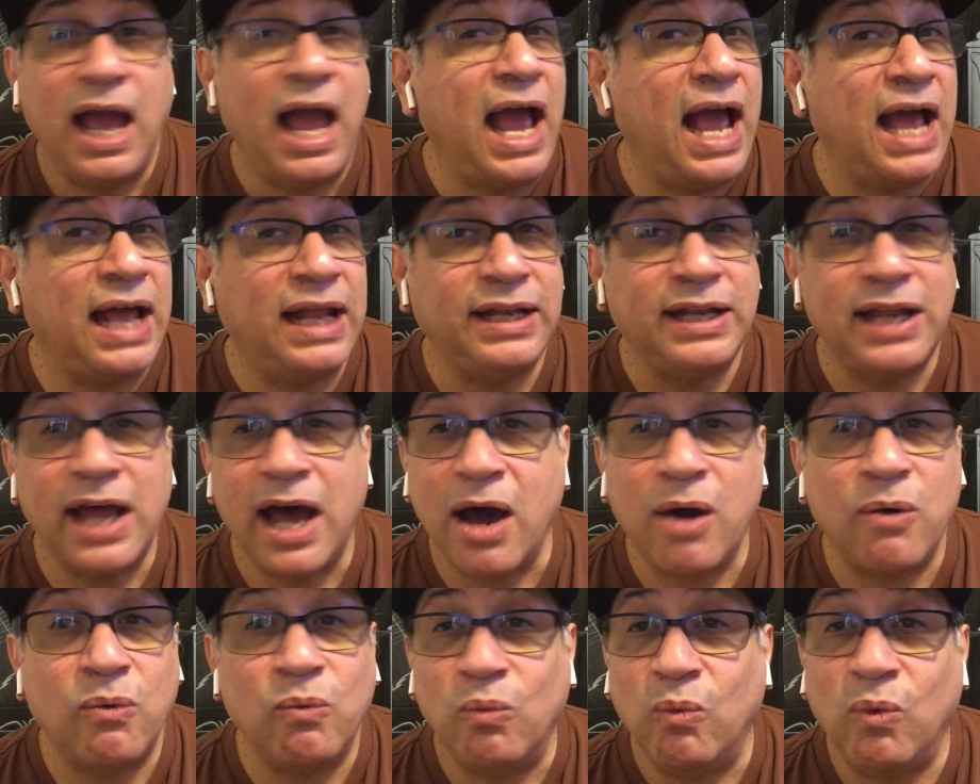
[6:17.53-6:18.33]
and
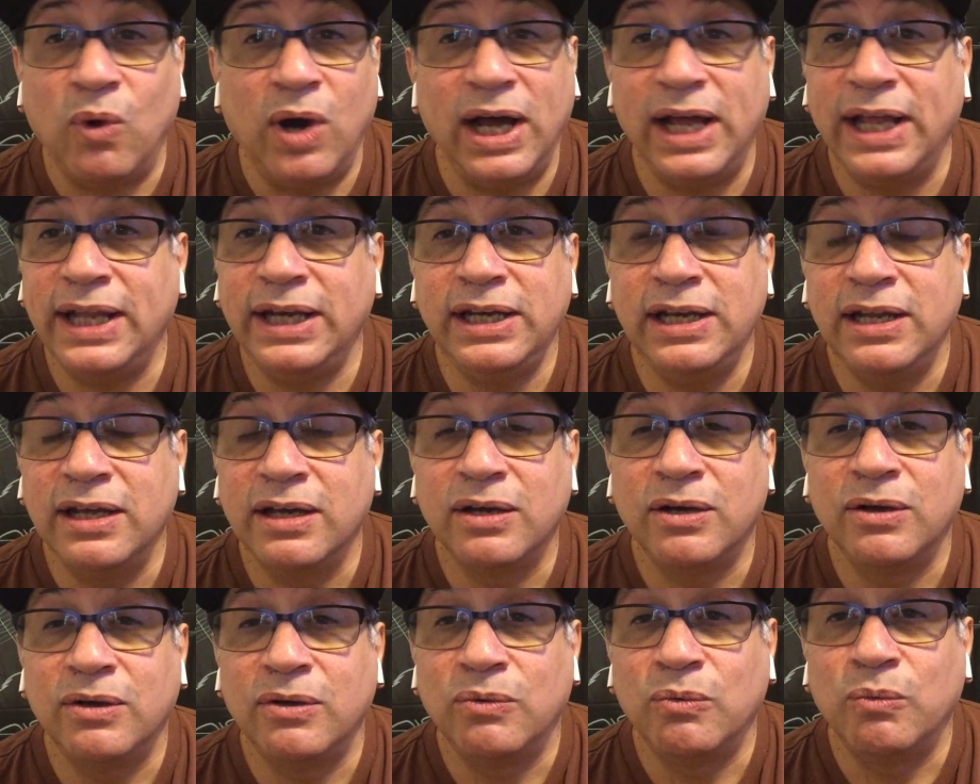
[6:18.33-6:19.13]
not one
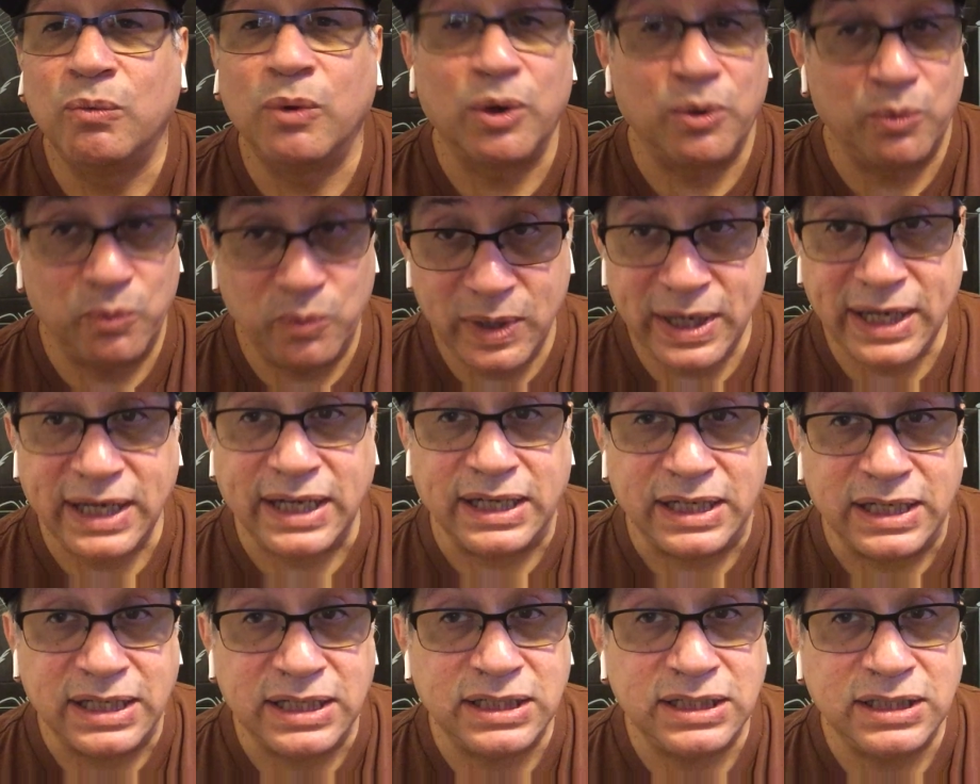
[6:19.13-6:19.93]
were
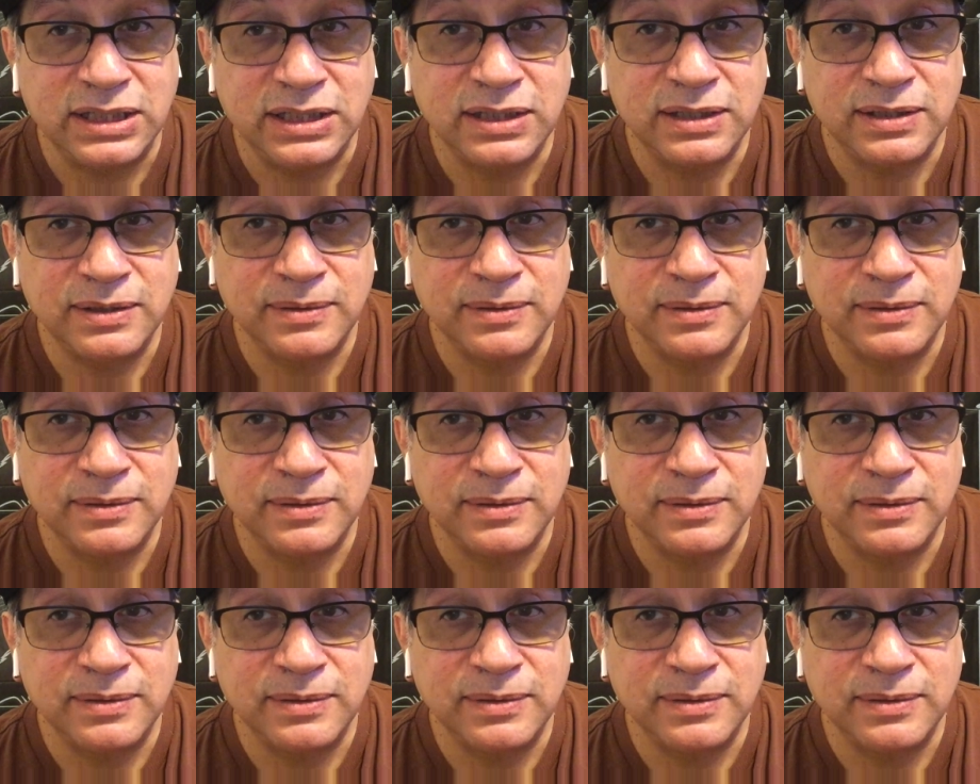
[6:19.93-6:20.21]
weak.